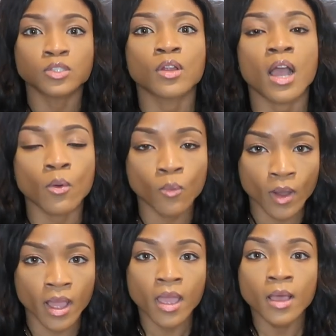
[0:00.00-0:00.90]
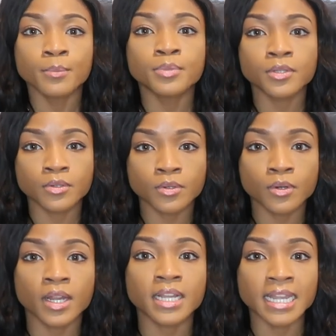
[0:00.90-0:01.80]
You know, I want
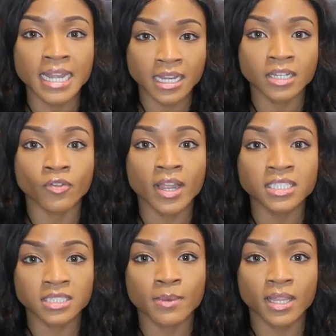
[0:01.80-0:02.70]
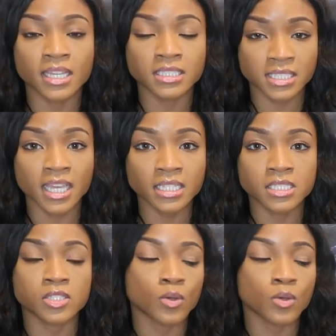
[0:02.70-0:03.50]
pure, great smelling scents.